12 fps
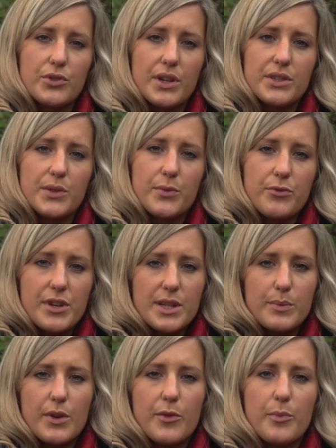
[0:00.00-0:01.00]
trying to
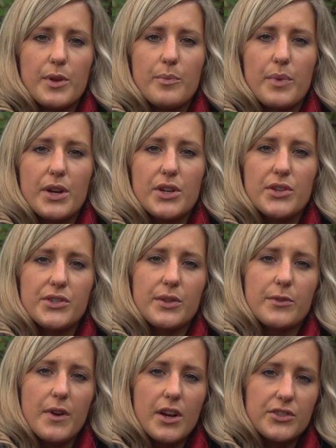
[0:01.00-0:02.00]
freeze movement by
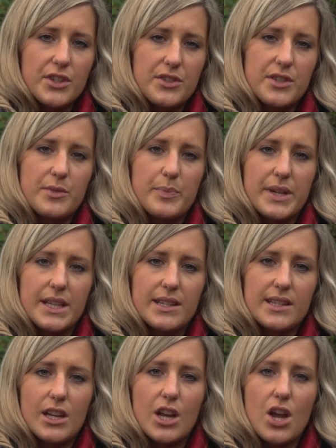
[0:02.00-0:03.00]
using fast shutter
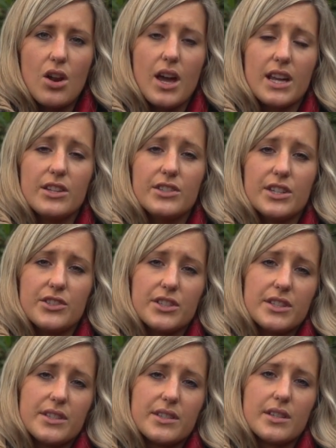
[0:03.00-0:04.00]
speeds in low light
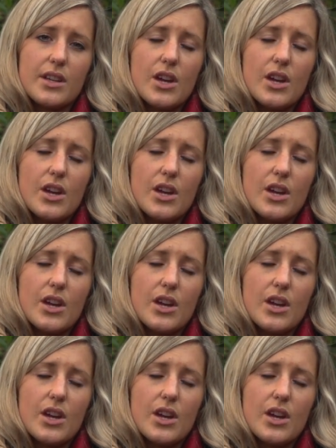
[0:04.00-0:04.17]
conditions.